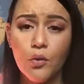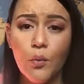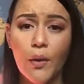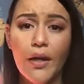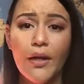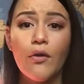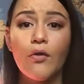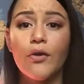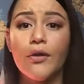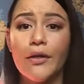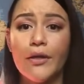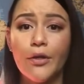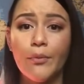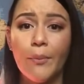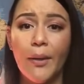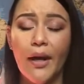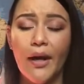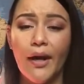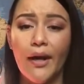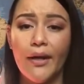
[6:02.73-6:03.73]
the way or
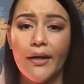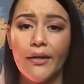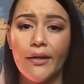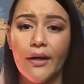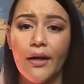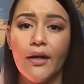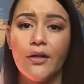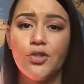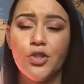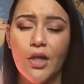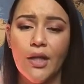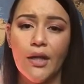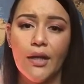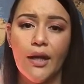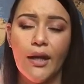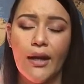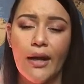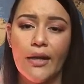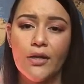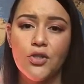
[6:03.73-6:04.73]
nearby. Jake and
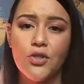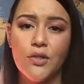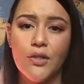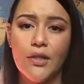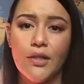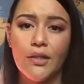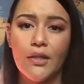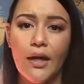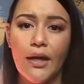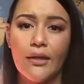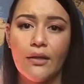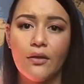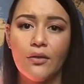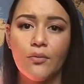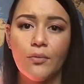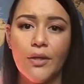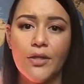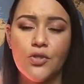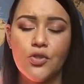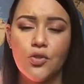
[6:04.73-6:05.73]
I actually ate at a
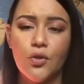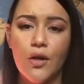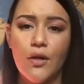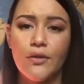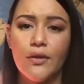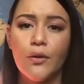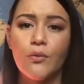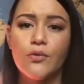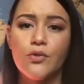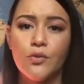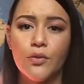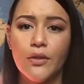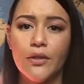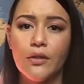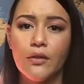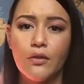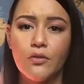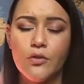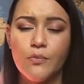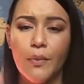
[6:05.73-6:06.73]
restaurant that was really
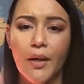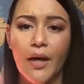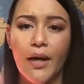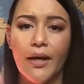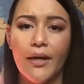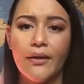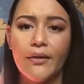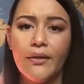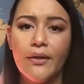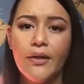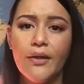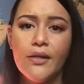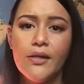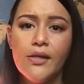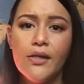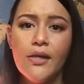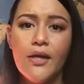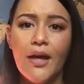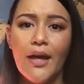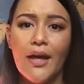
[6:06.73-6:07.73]
close by.
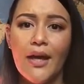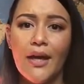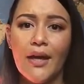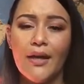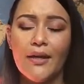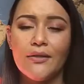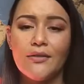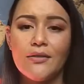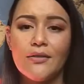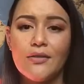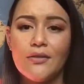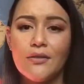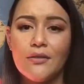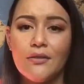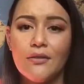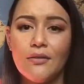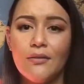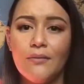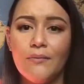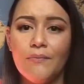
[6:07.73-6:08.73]
And
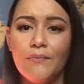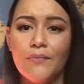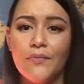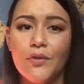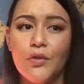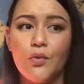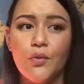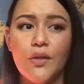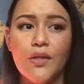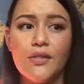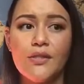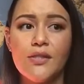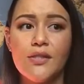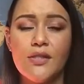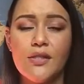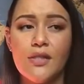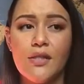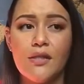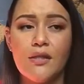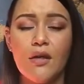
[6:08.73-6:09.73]
you can
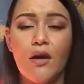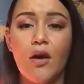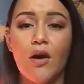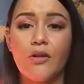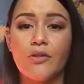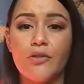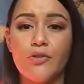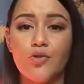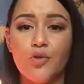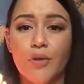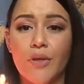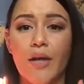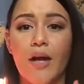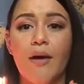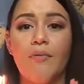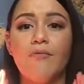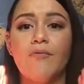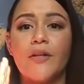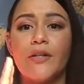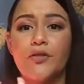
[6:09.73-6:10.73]
see the Arc de
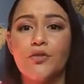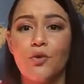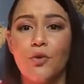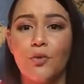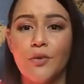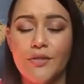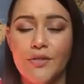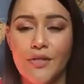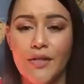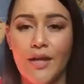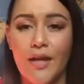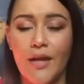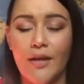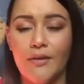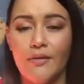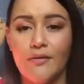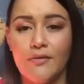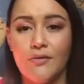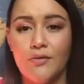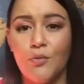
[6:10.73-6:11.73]
Triomphe like towards the
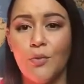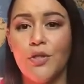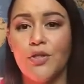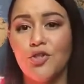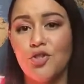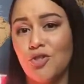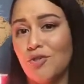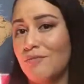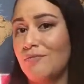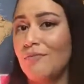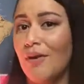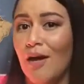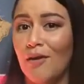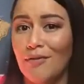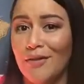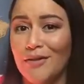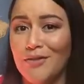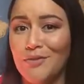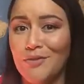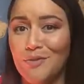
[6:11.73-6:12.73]
end, which I'll
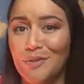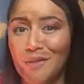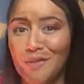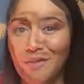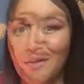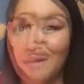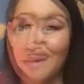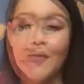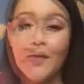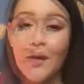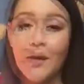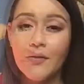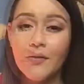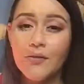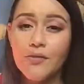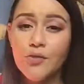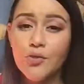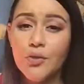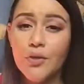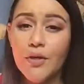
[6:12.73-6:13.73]
get to here next. The
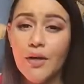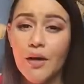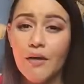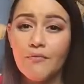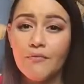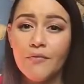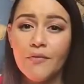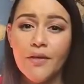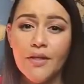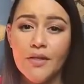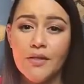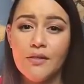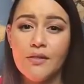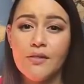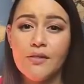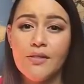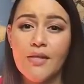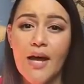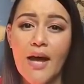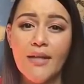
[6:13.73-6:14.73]
Arc de Triomphe
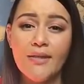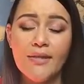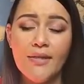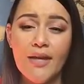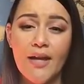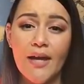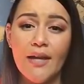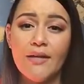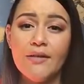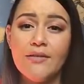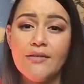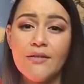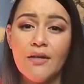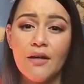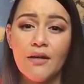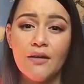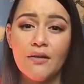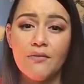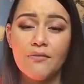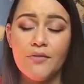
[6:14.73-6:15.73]
is at the end
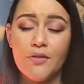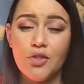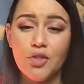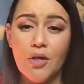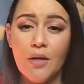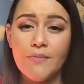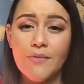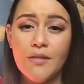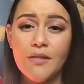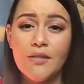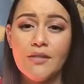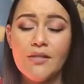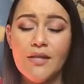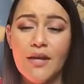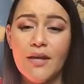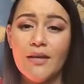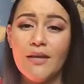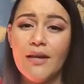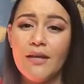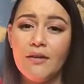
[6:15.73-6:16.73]
of the
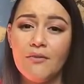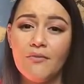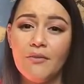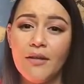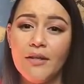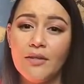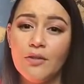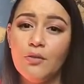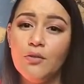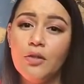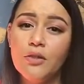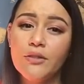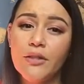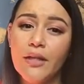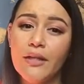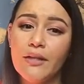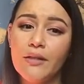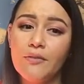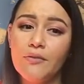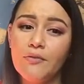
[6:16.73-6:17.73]
Champs-Élysées. And if like you looked
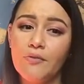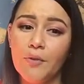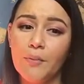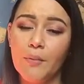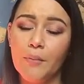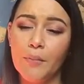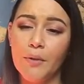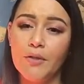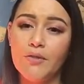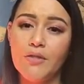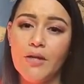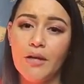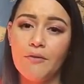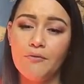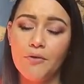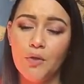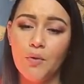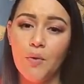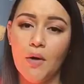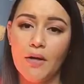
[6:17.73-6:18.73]
at it from a bird's eye
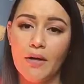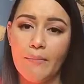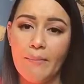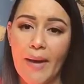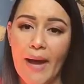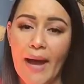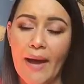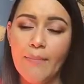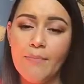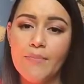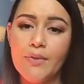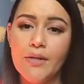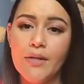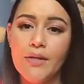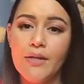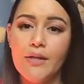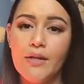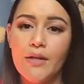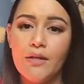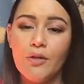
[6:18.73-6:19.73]
view on a map,
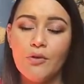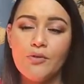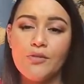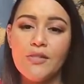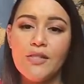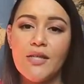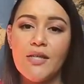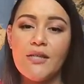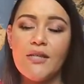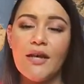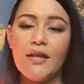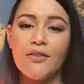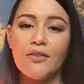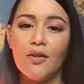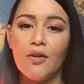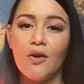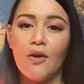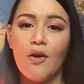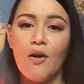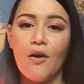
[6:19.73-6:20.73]
you'll see that
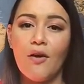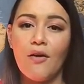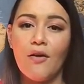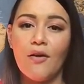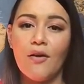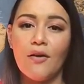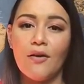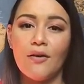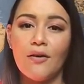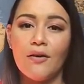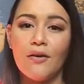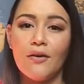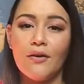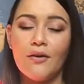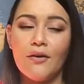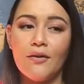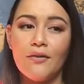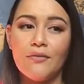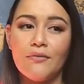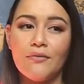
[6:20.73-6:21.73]
there are,
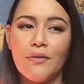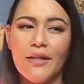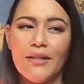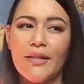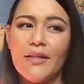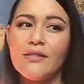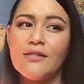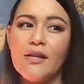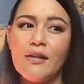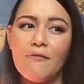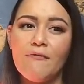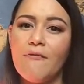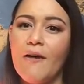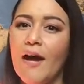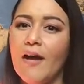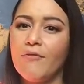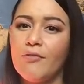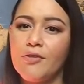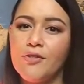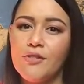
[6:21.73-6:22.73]
I think it's like
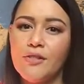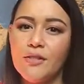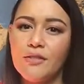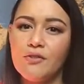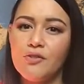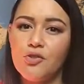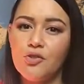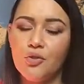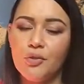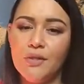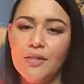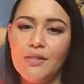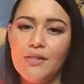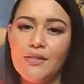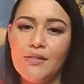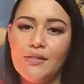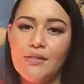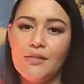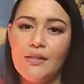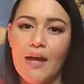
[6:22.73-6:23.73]
5 or 6
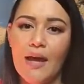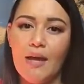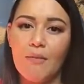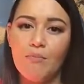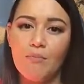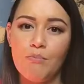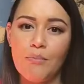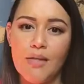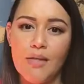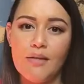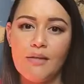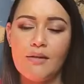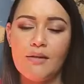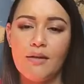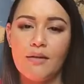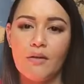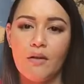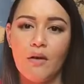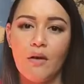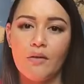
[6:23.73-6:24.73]
streets that meet
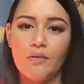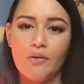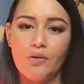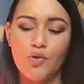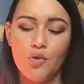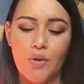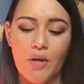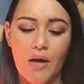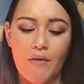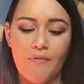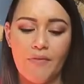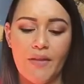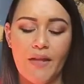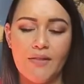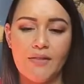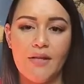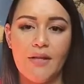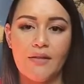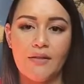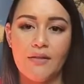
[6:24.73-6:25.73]
at the Arc de Triomphe, and
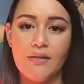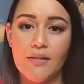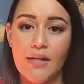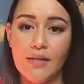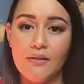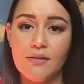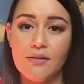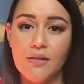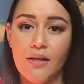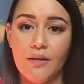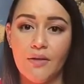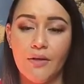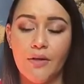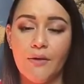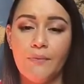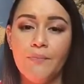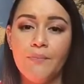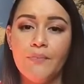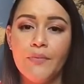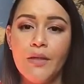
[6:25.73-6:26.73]
that's like the dead
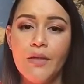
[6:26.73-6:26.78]
center.